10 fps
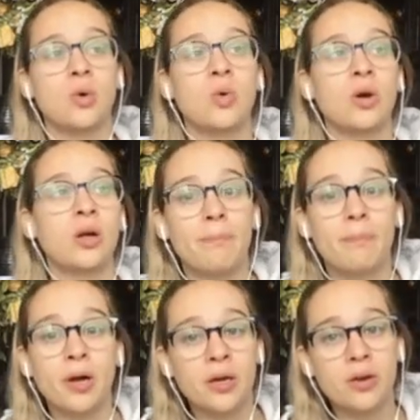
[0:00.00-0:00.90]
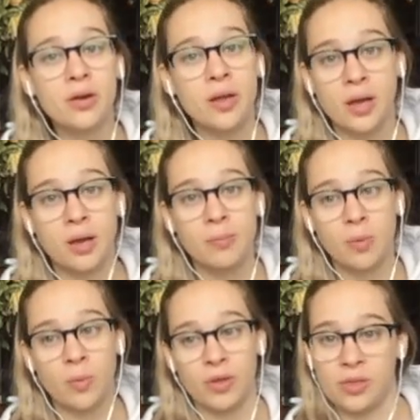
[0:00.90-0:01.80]
or partnering up
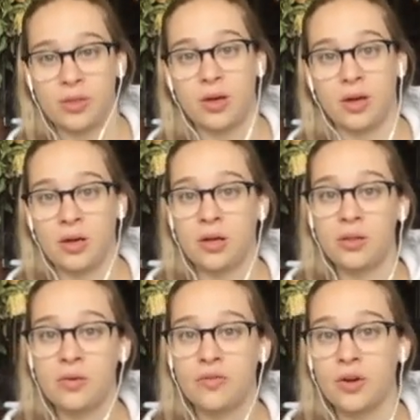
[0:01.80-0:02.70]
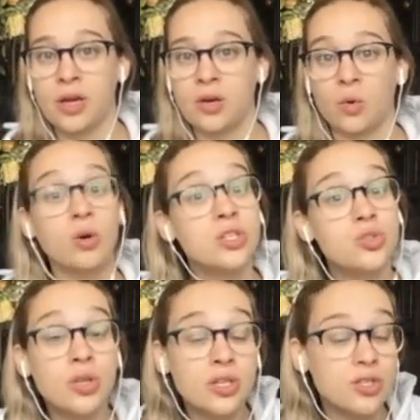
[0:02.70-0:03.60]
with another friend or
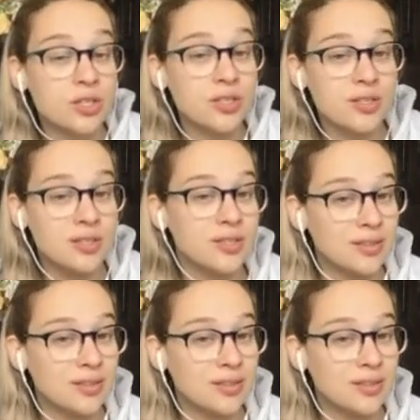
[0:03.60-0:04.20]
strangers.